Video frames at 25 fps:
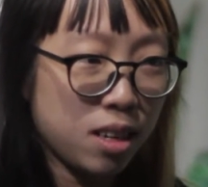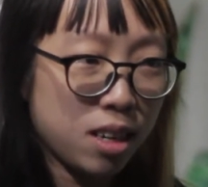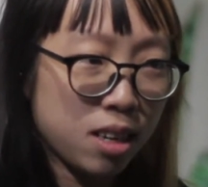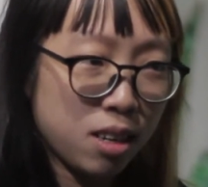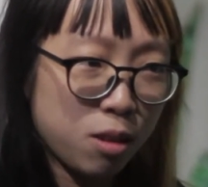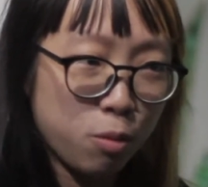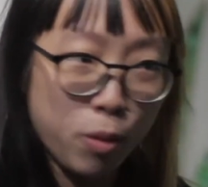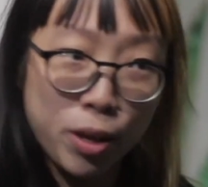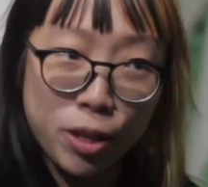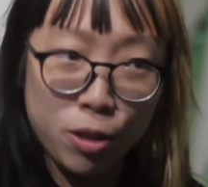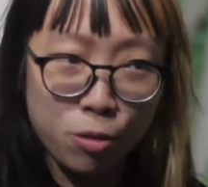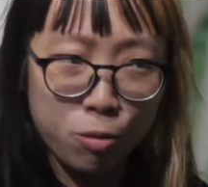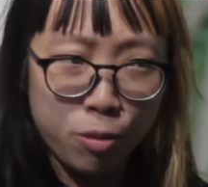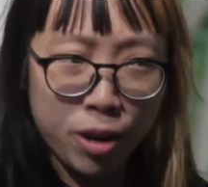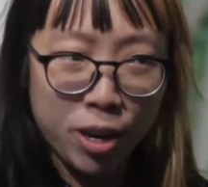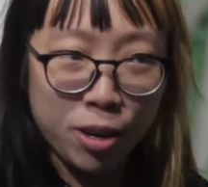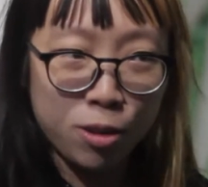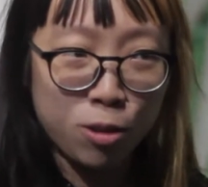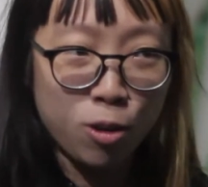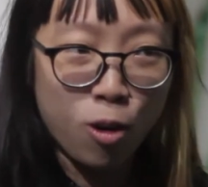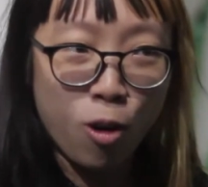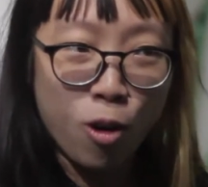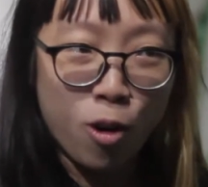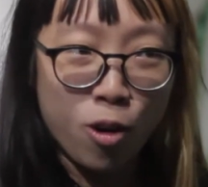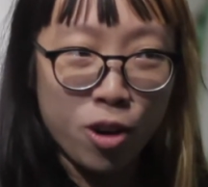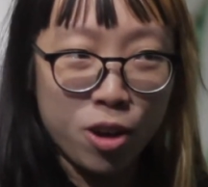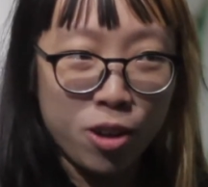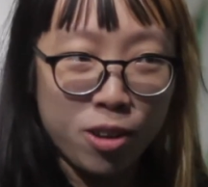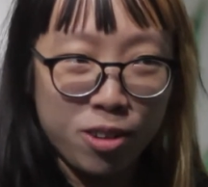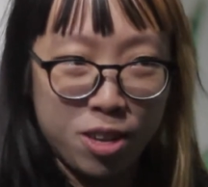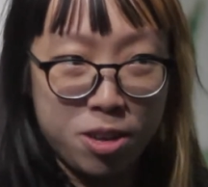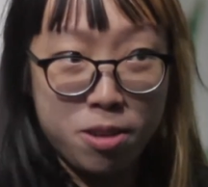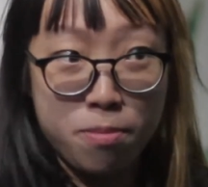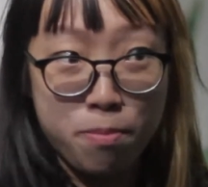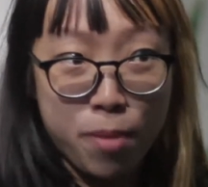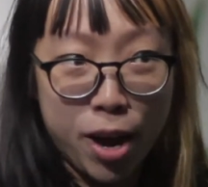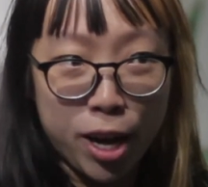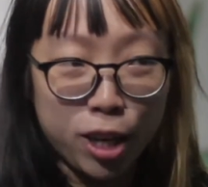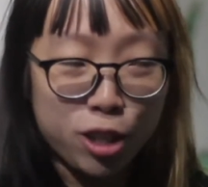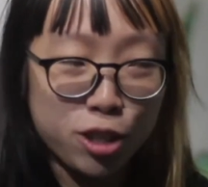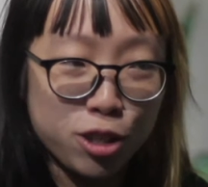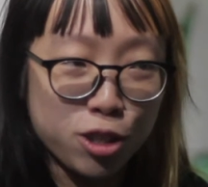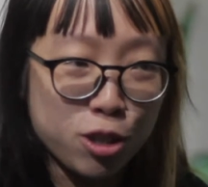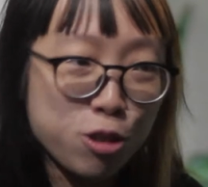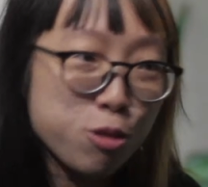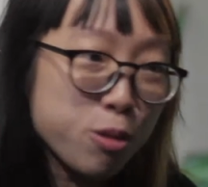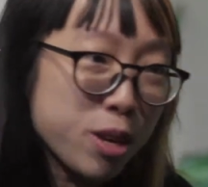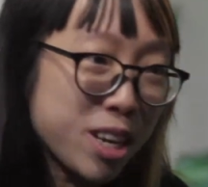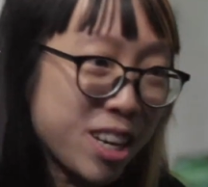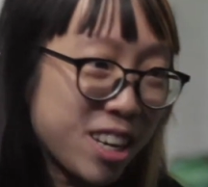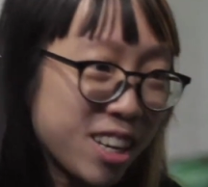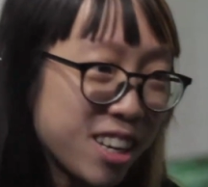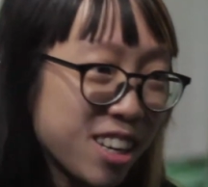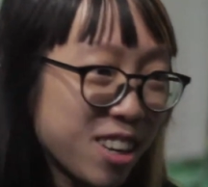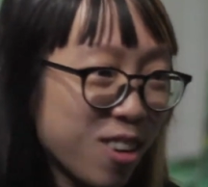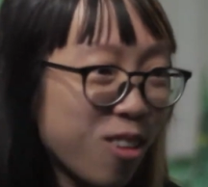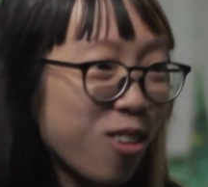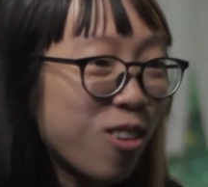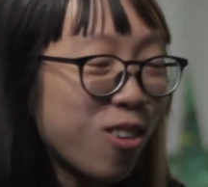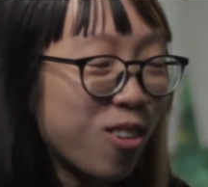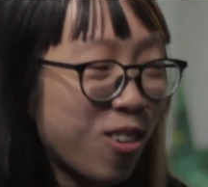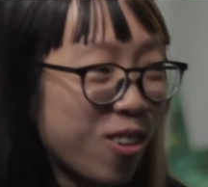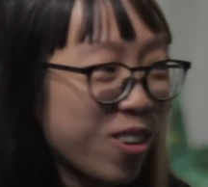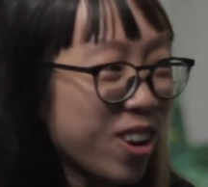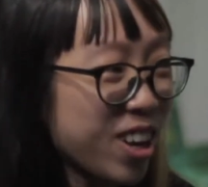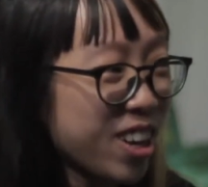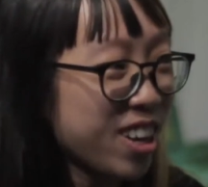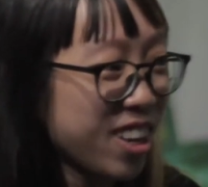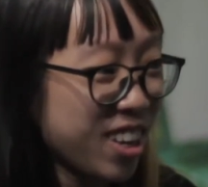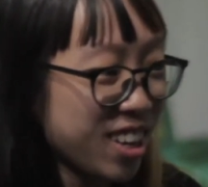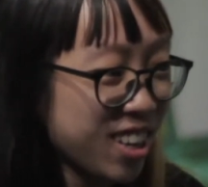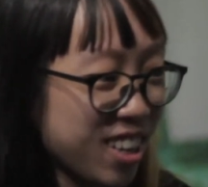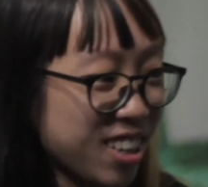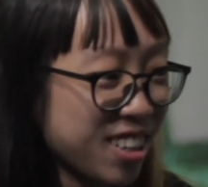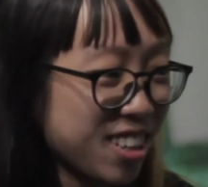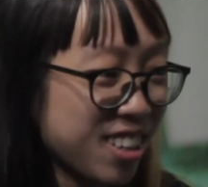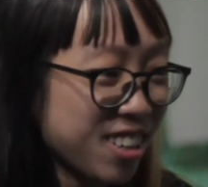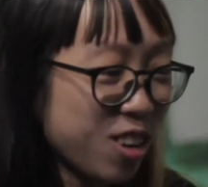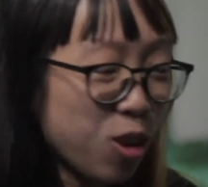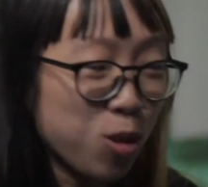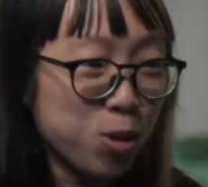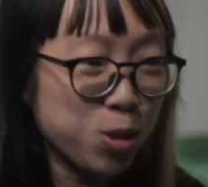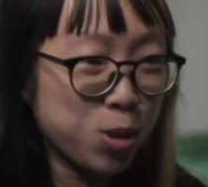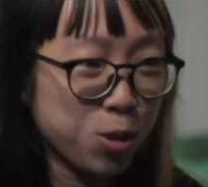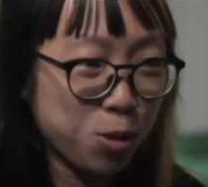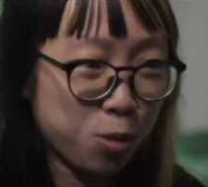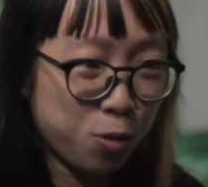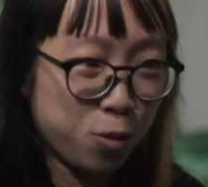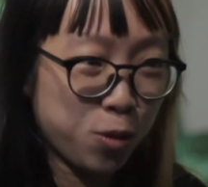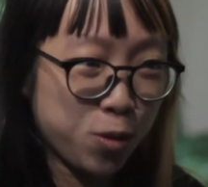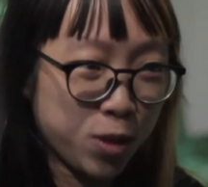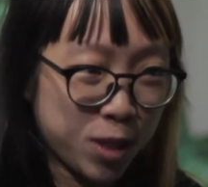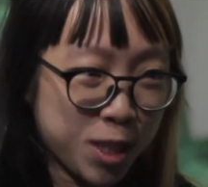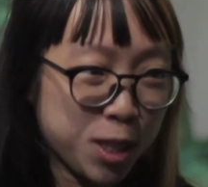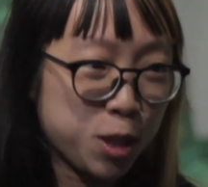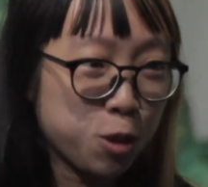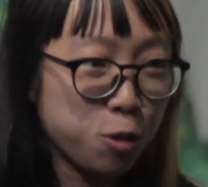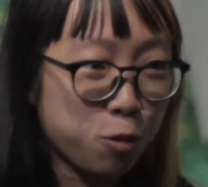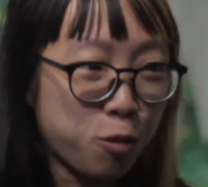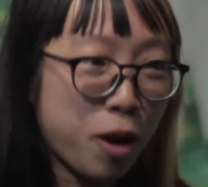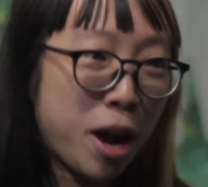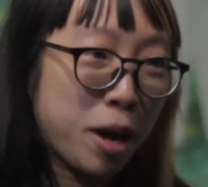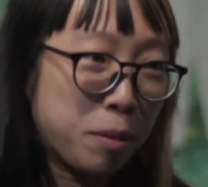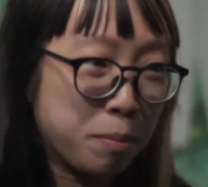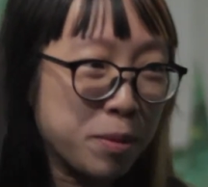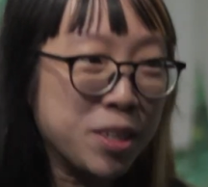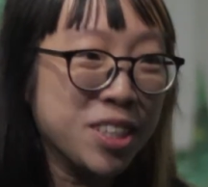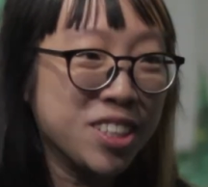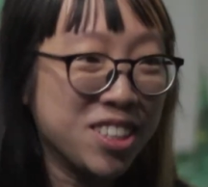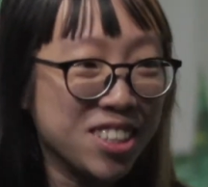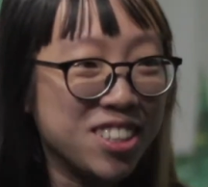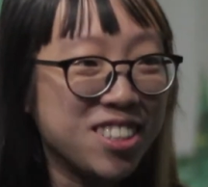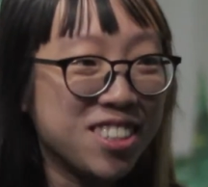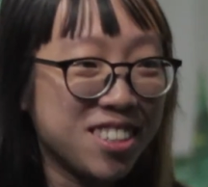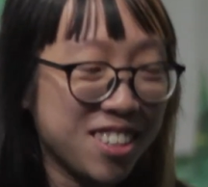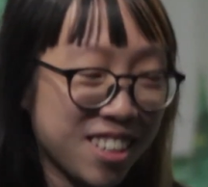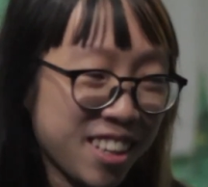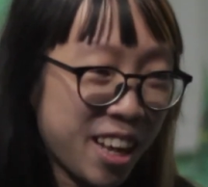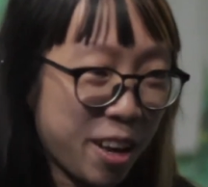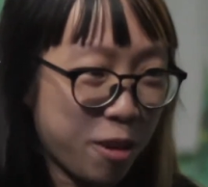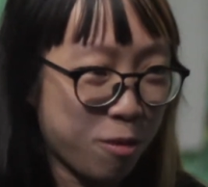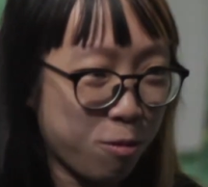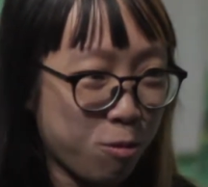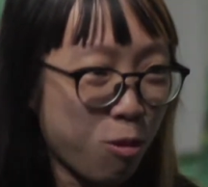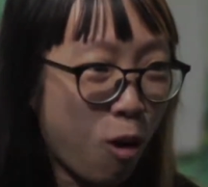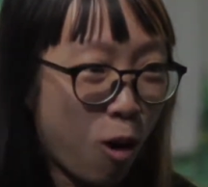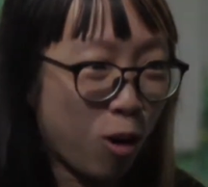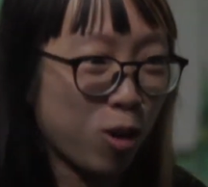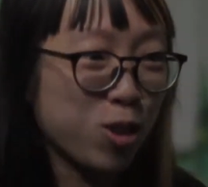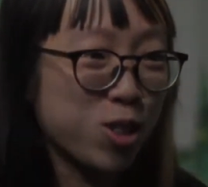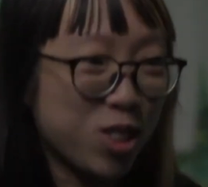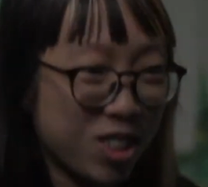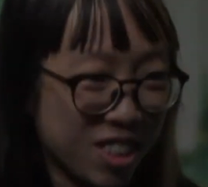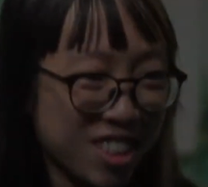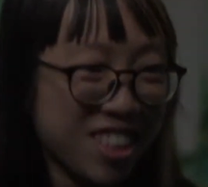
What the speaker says: whether real or imaginary, or also physical fragments like rocks.